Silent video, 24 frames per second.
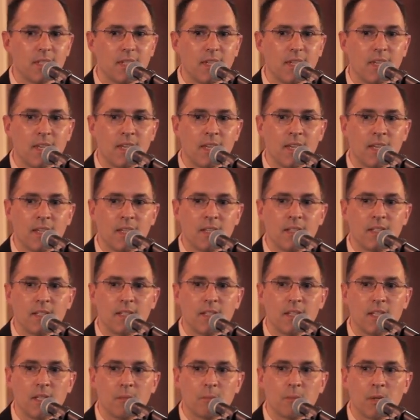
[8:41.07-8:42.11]
and
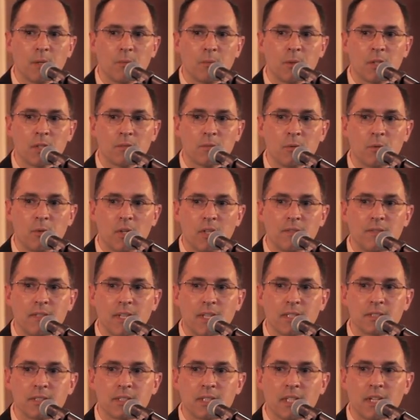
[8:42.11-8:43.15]
my wonderful wife,
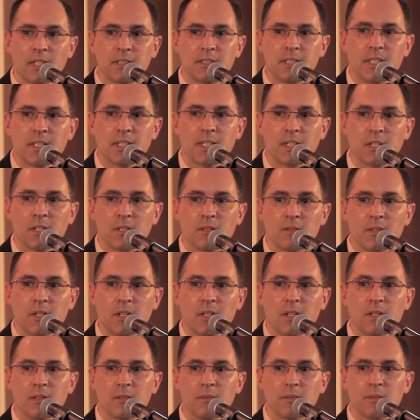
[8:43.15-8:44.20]
Nancy, and I take care of
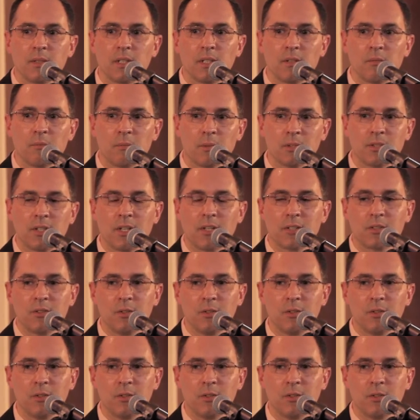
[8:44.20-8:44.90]
our lovable dog,